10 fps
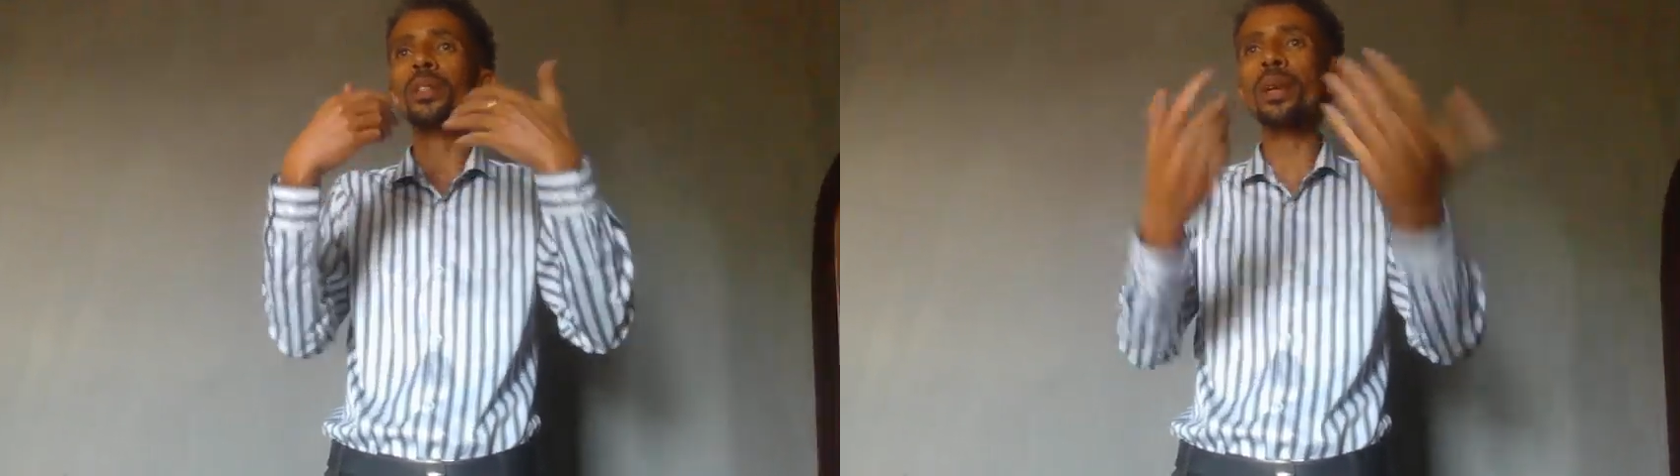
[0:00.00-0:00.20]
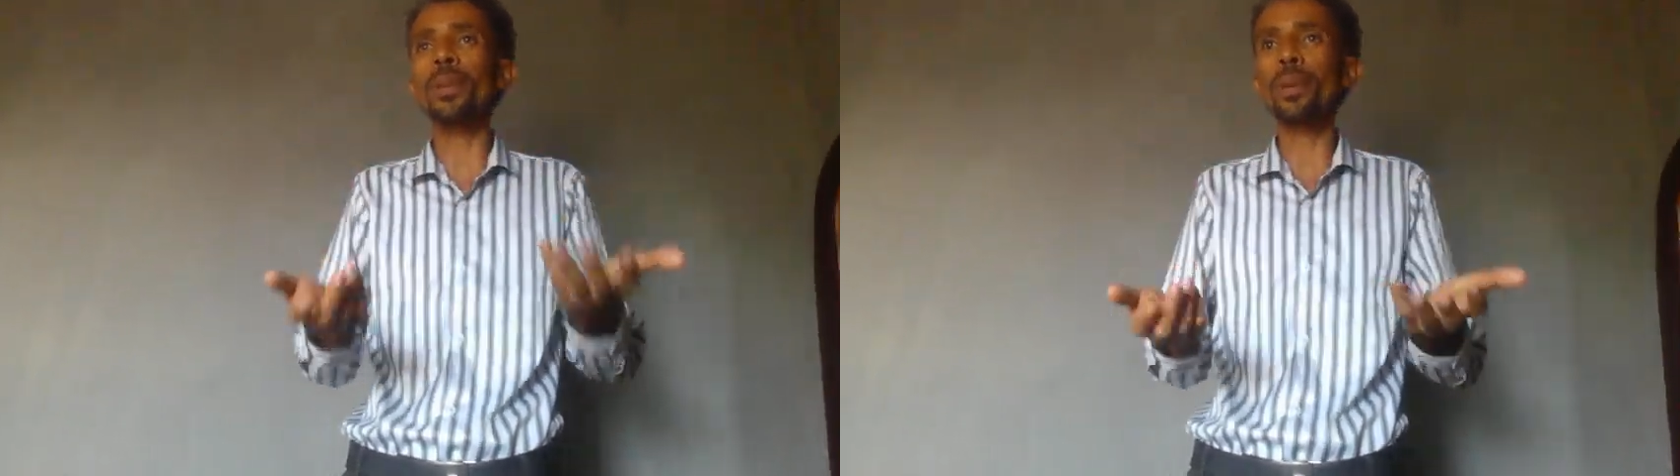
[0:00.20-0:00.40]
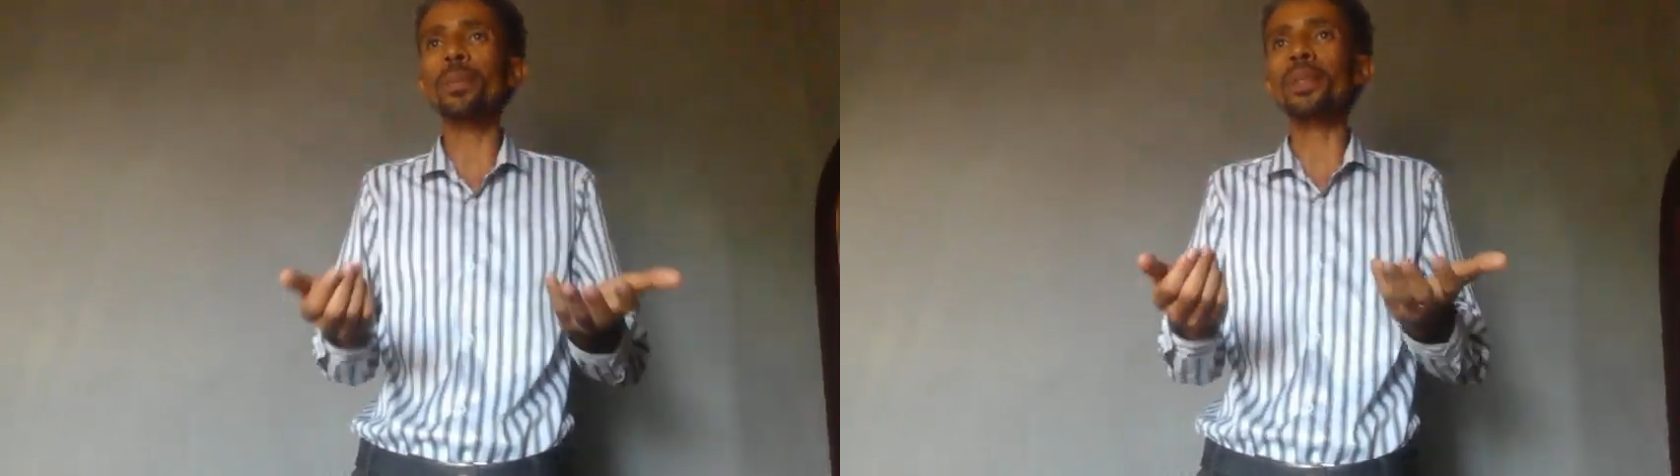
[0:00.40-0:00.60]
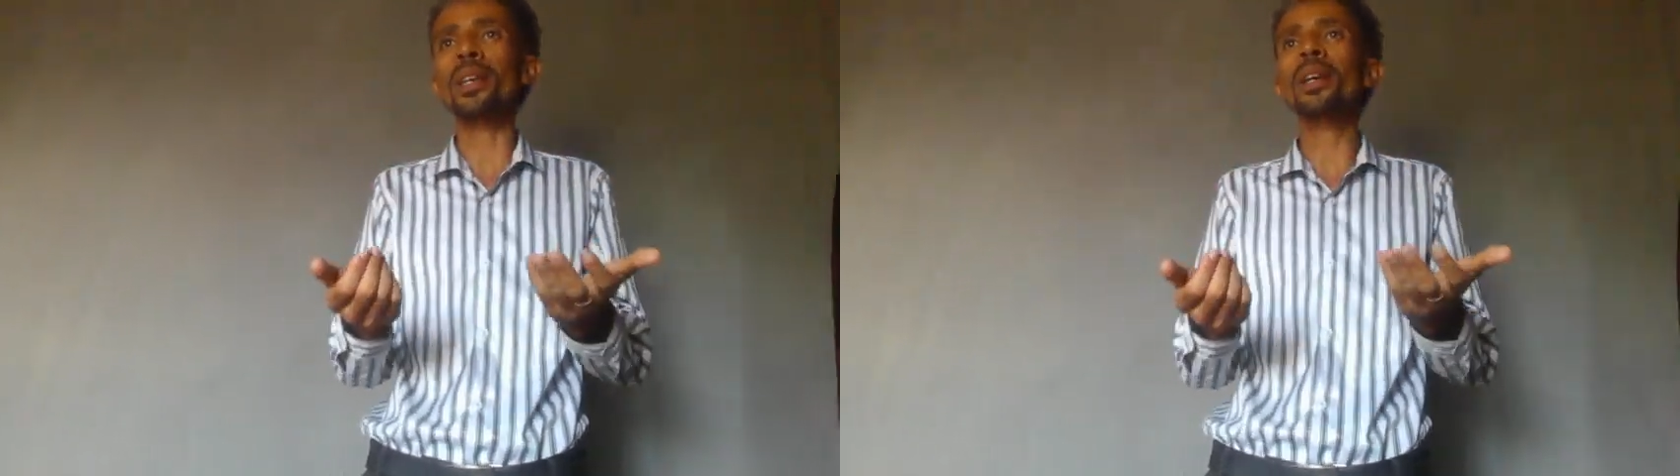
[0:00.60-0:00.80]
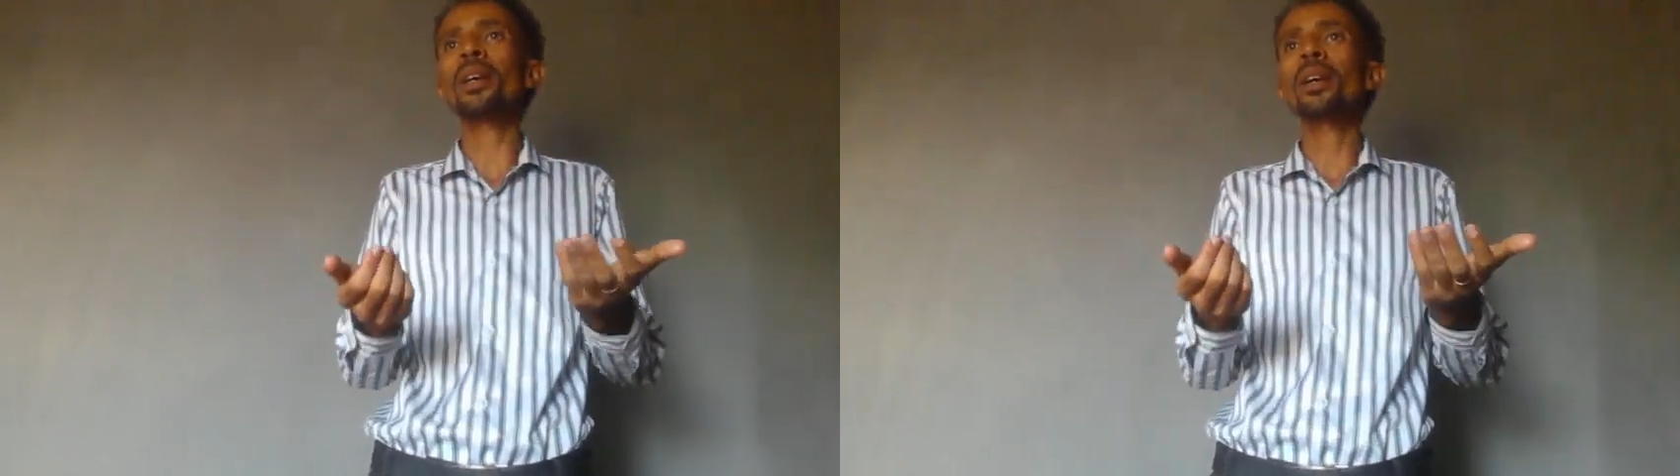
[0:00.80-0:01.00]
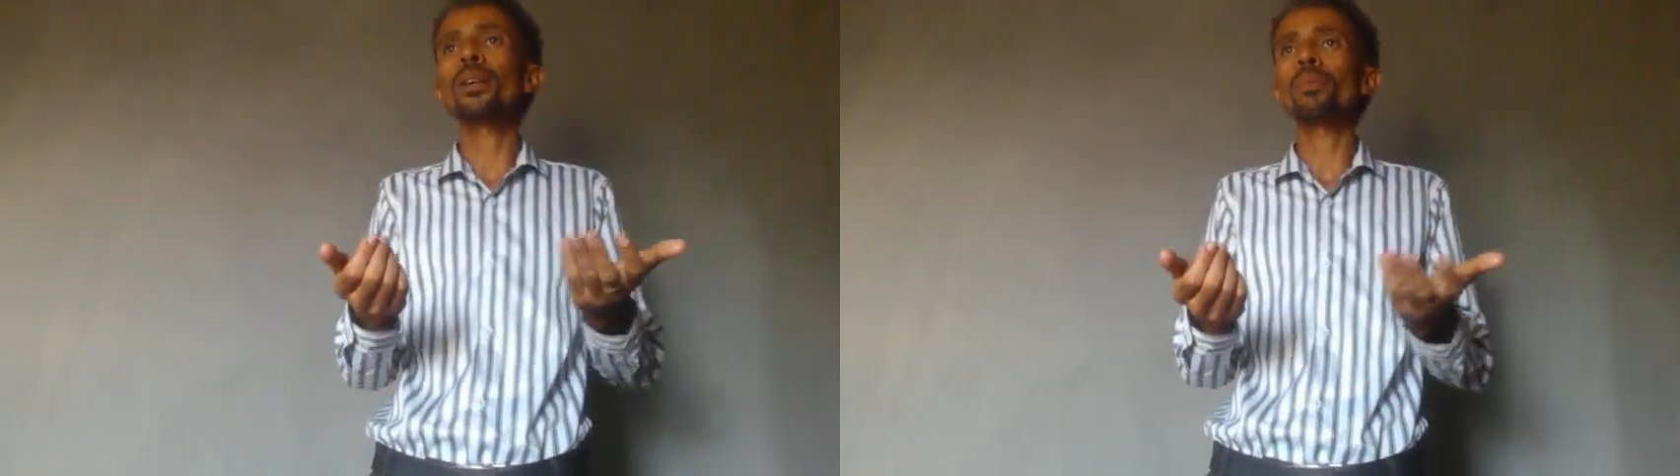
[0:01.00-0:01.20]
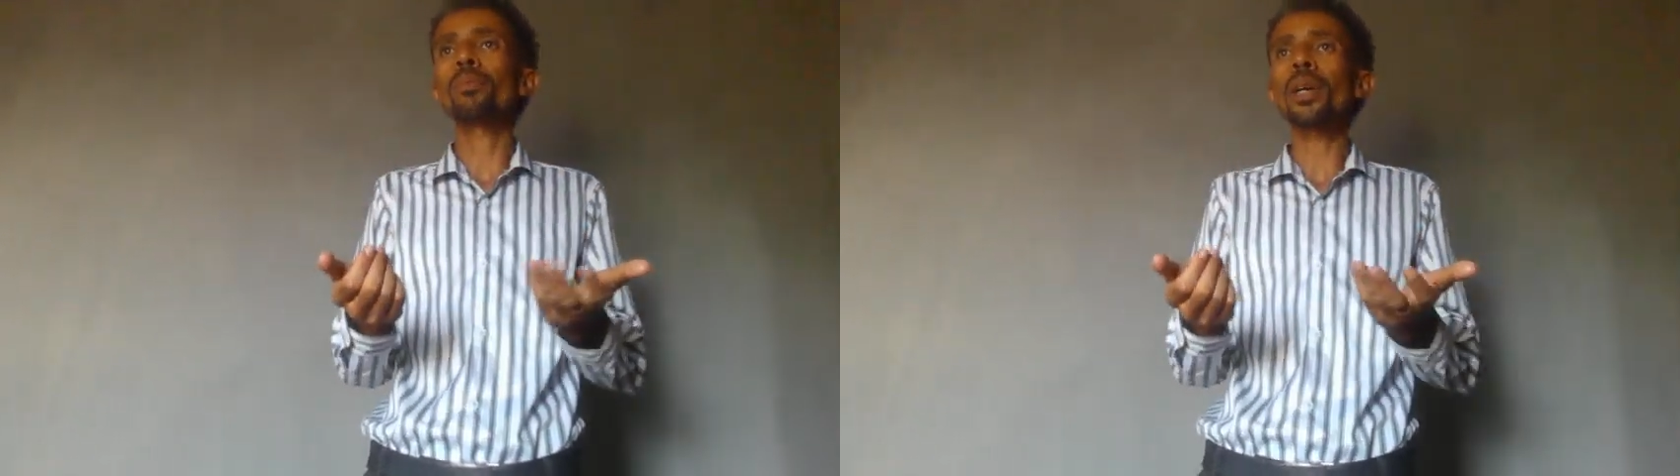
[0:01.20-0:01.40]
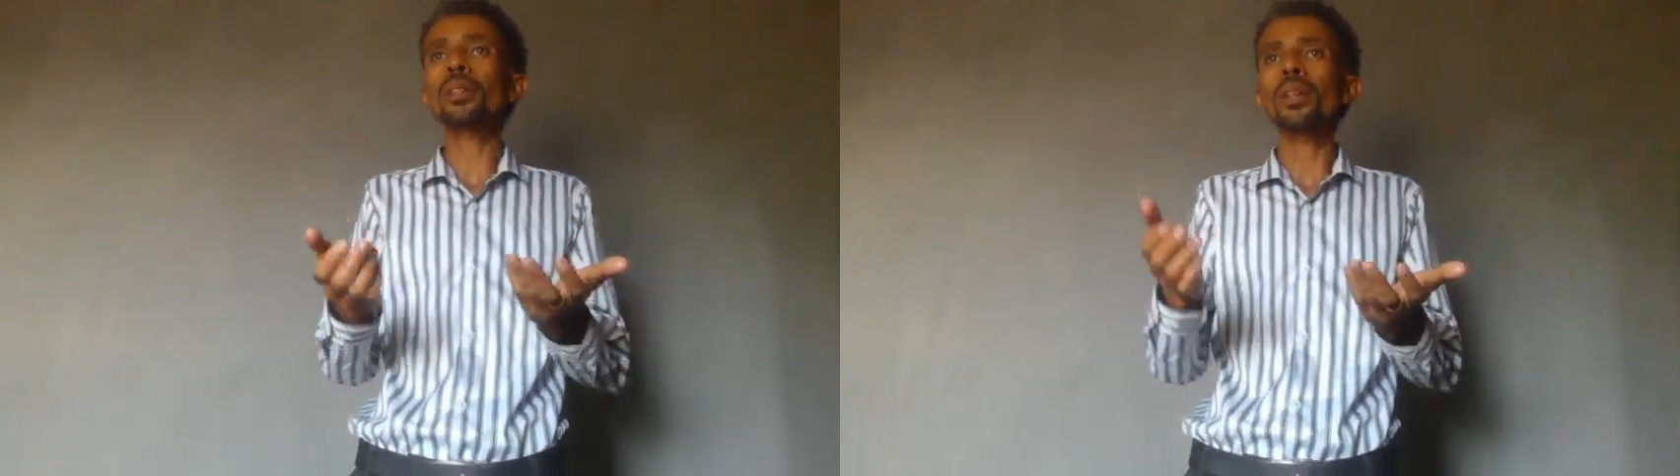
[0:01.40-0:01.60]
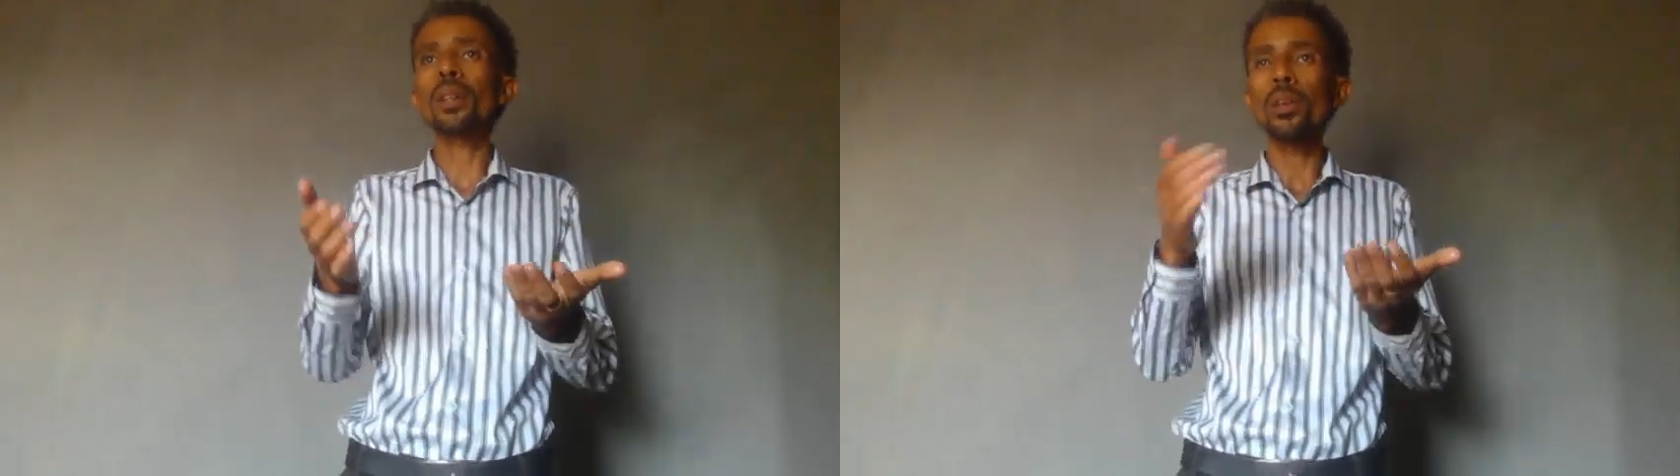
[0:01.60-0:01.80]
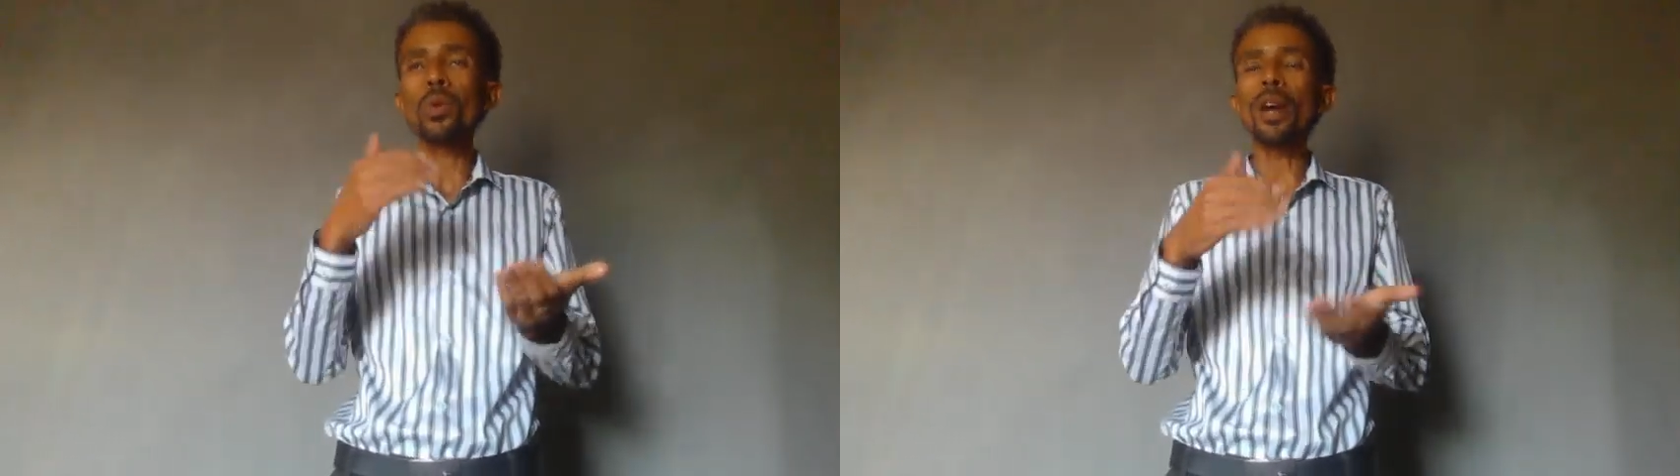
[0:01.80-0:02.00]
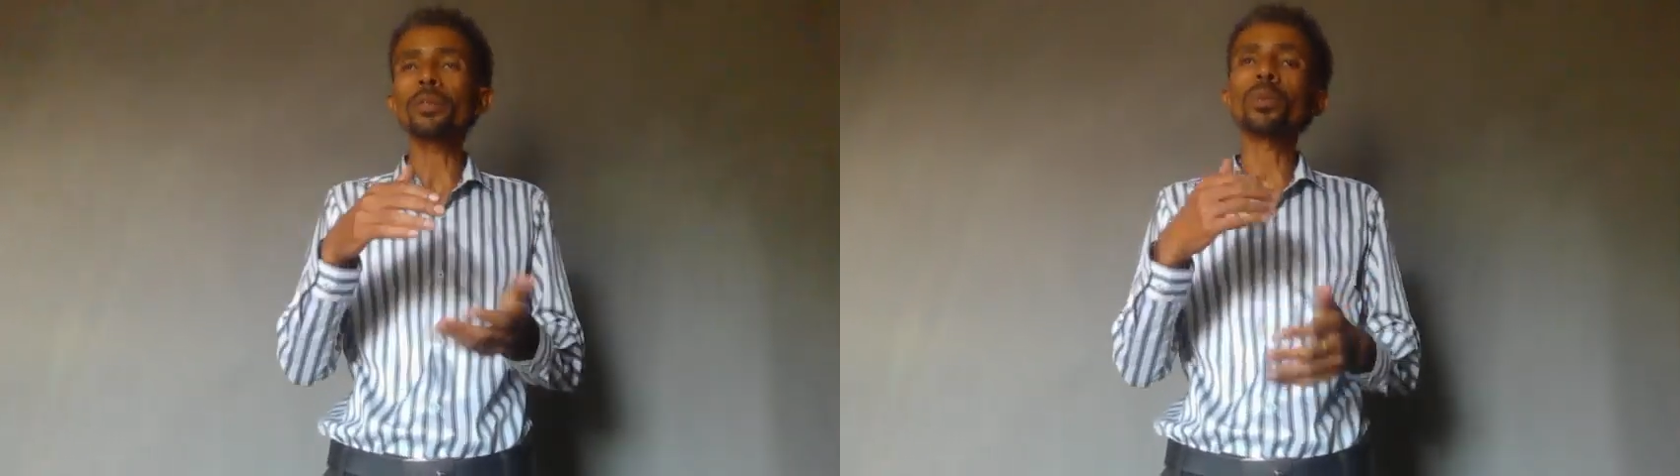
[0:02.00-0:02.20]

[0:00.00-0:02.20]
same purpose, but we have to